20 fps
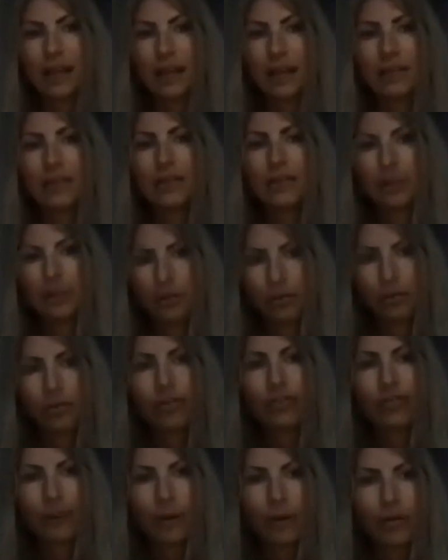that, you
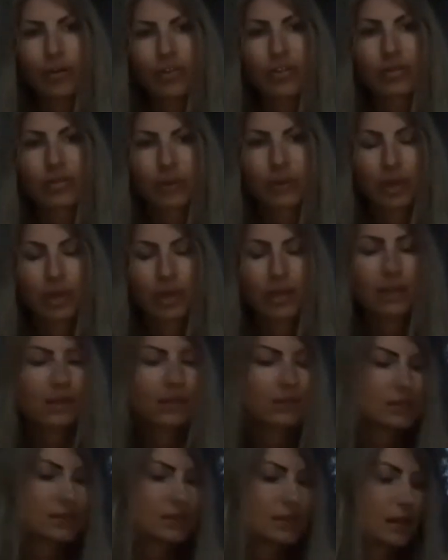refocus within
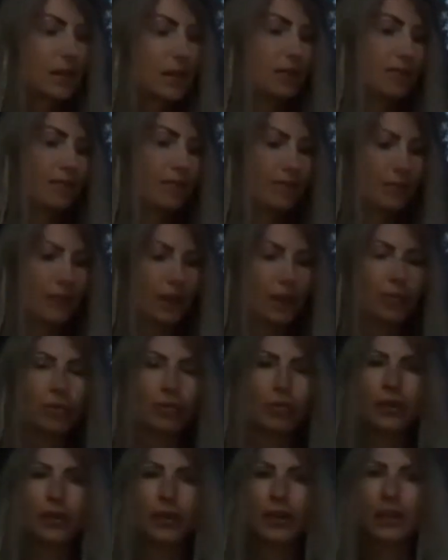and you say, I'm
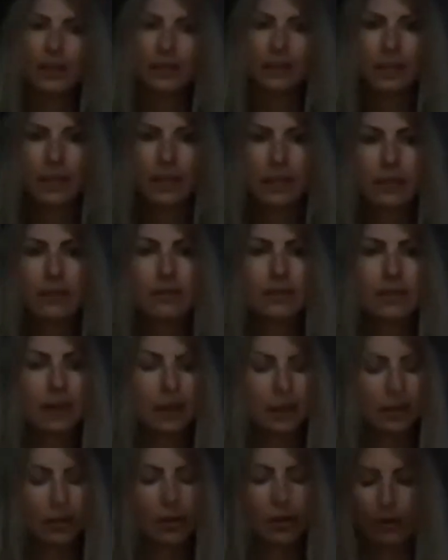already content,
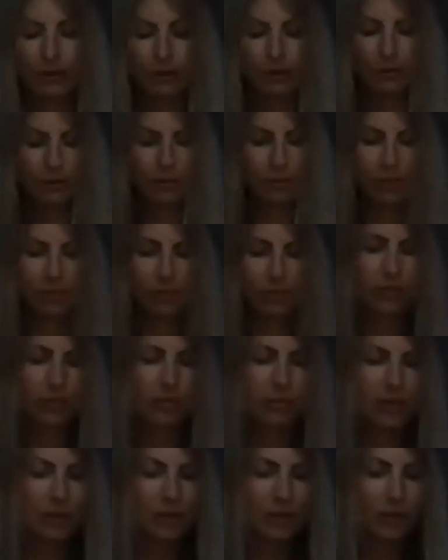but you
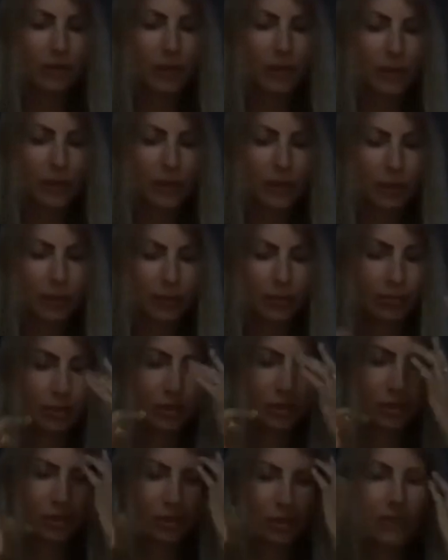remain within. The
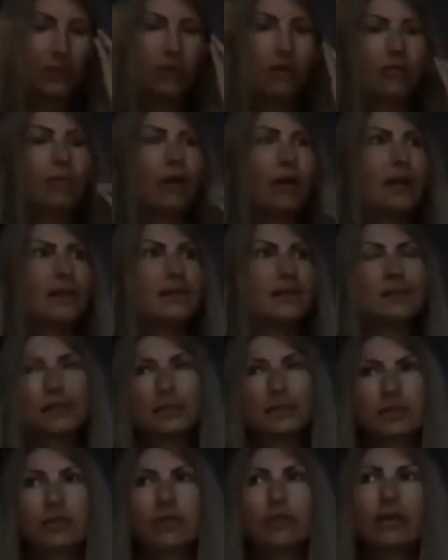moment you see your mind
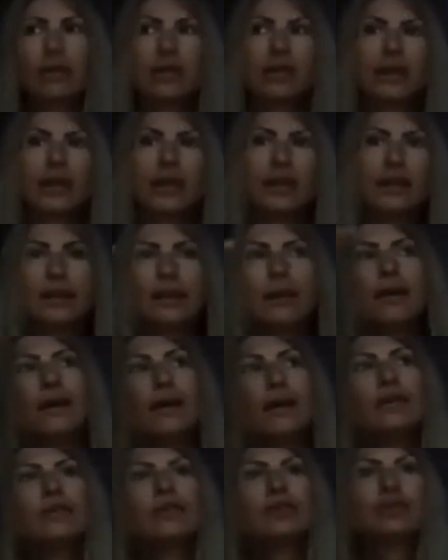starts going again
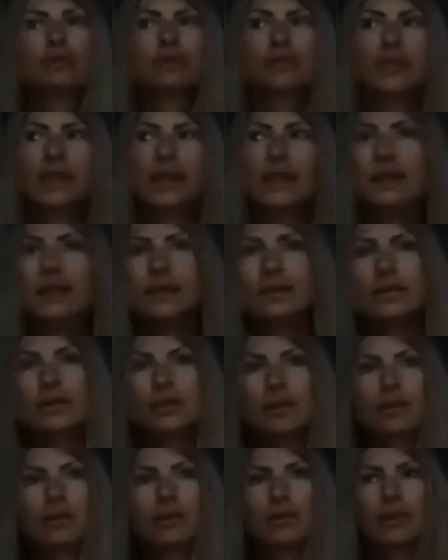towards any
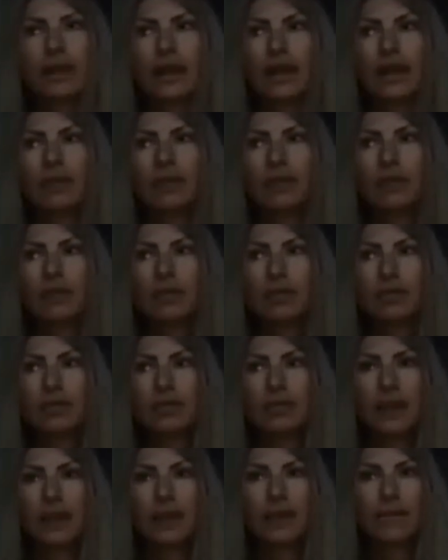external element, you
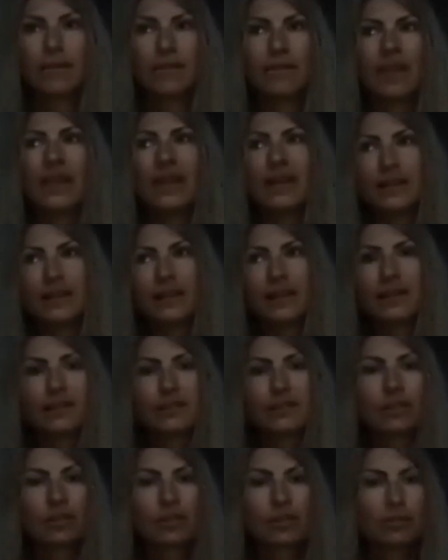say,
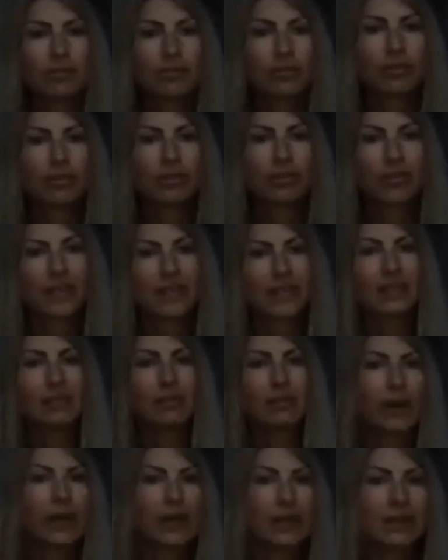that's not important, that
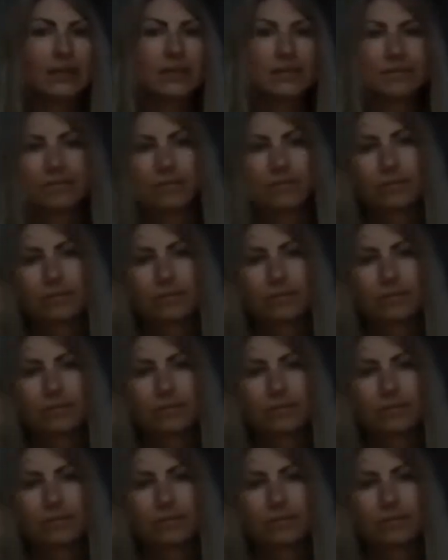can wait.